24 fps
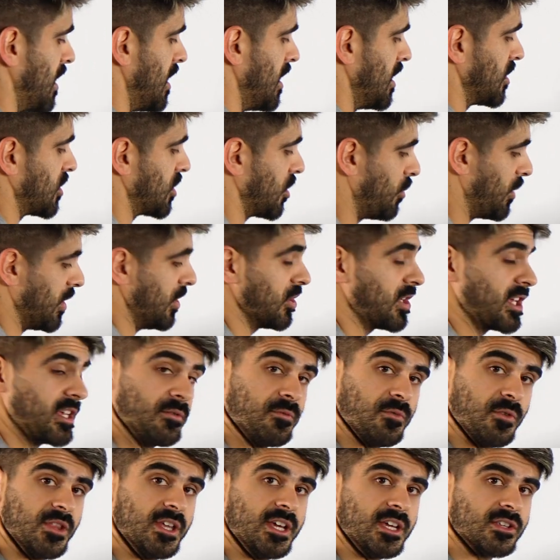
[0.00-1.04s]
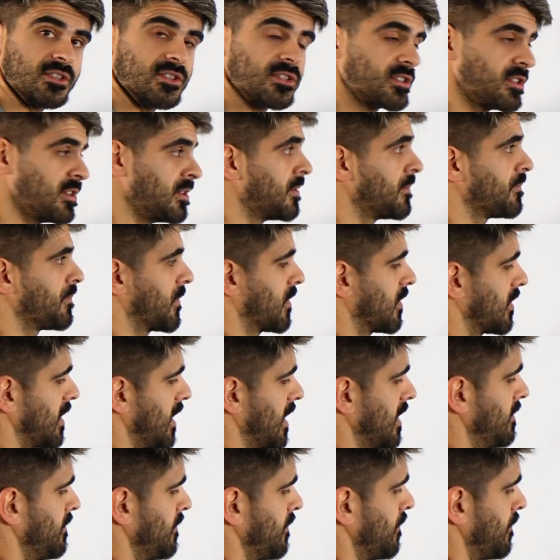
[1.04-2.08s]
So we're looking for this,
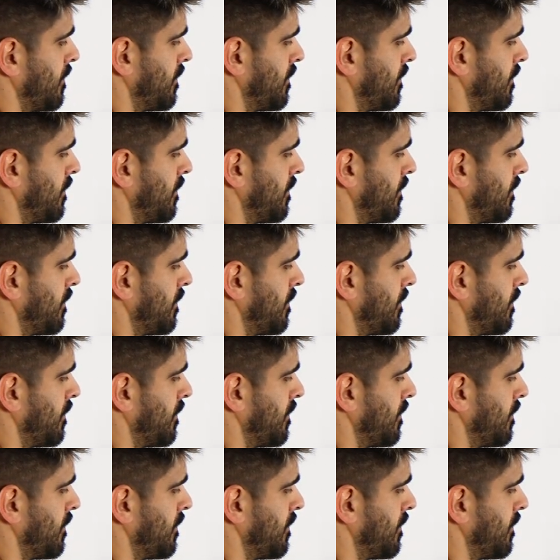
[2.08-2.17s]
okay?